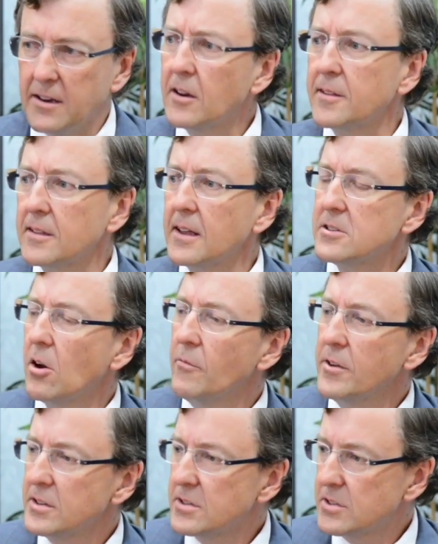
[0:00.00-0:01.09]
and I think that's
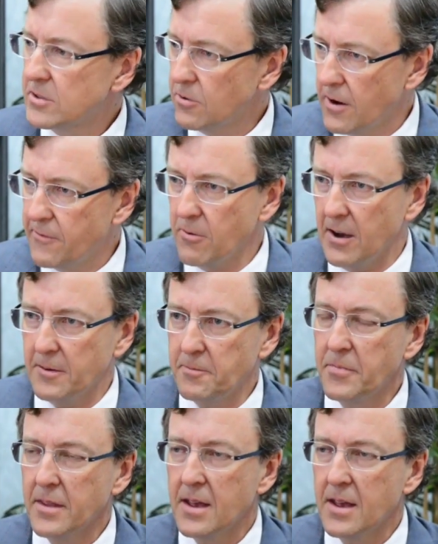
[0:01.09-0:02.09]
obvious to everyone.